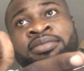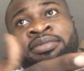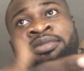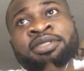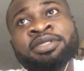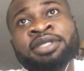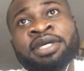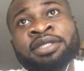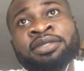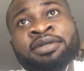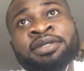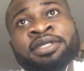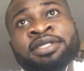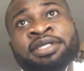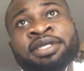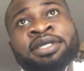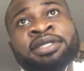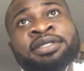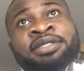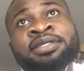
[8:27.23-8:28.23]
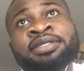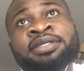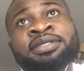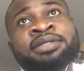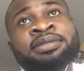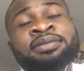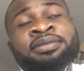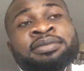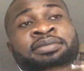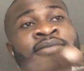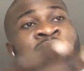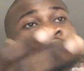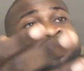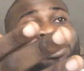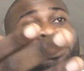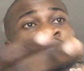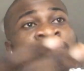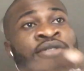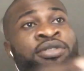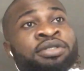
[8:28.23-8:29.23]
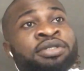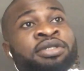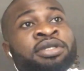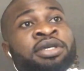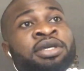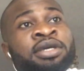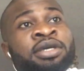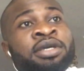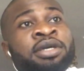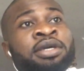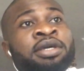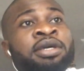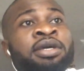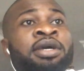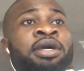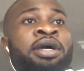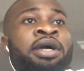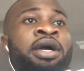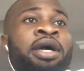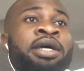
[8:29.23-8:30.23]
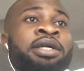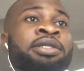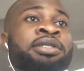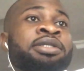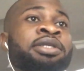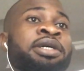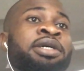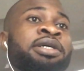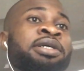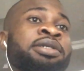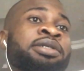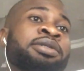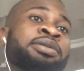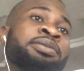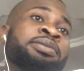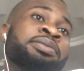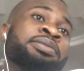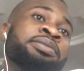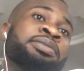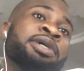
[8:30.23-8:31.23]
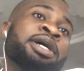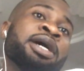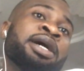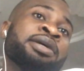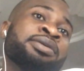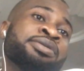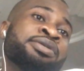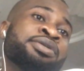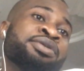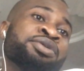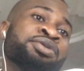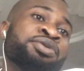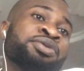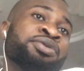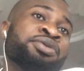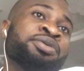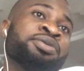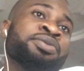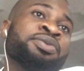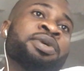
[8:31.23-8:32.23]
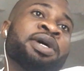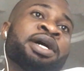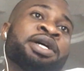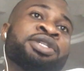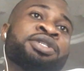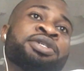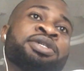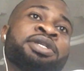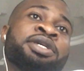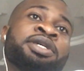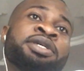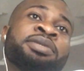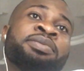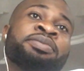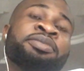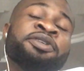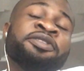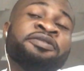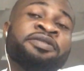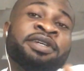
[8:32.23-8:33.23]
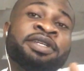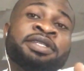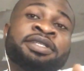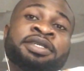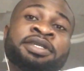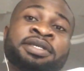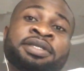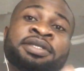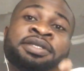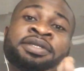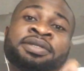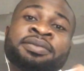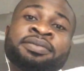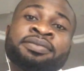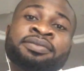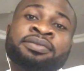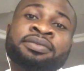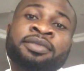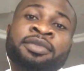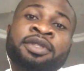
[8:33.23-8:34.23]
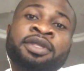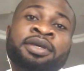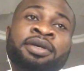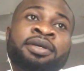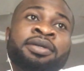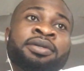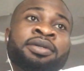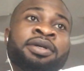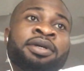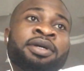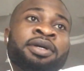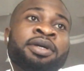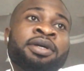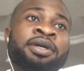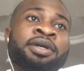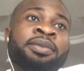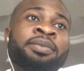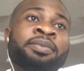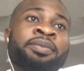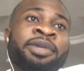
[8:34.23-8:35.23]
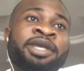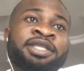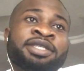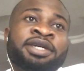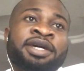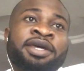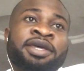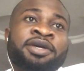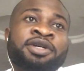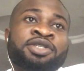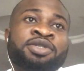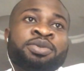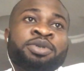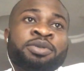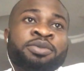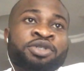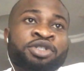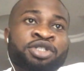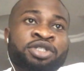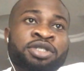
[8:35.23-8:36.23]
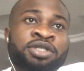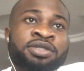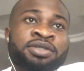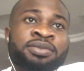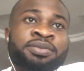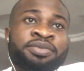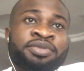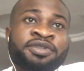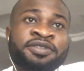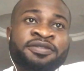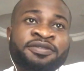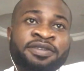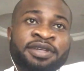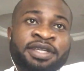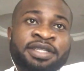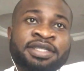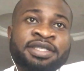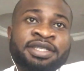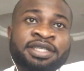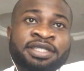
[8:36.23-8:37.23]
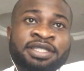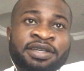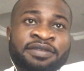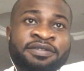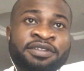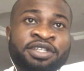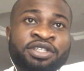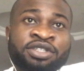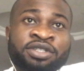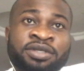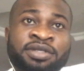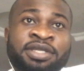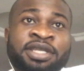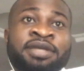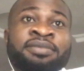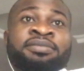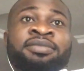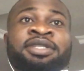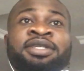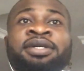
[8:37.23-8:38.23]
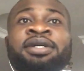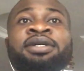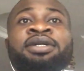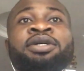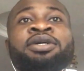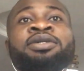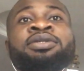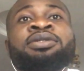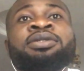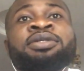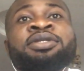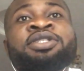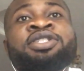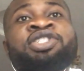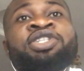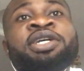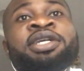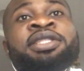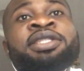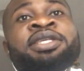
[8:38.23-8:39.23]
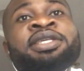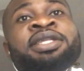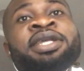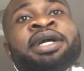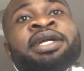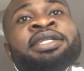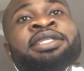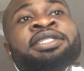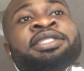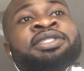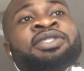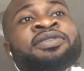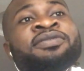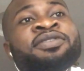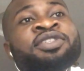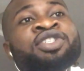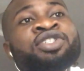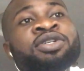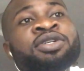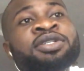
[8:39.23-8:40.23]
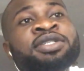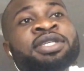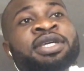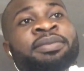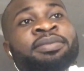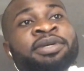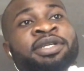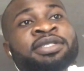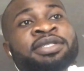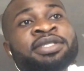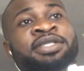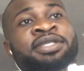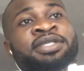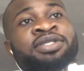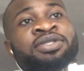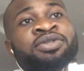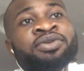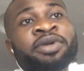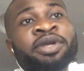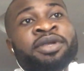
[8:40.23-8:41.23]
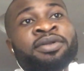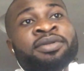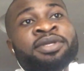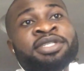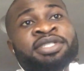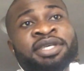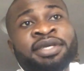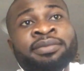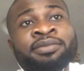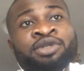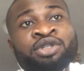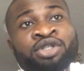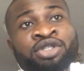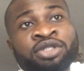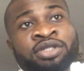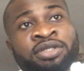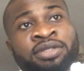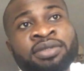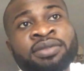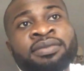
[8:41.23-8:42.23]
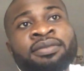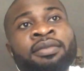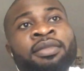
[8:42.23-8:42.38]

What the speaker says: these adolescent issues, and how to actually prevent it. Mental health promotion prevents interventions aimed to strengthening an individual's capacity to regulate emotion,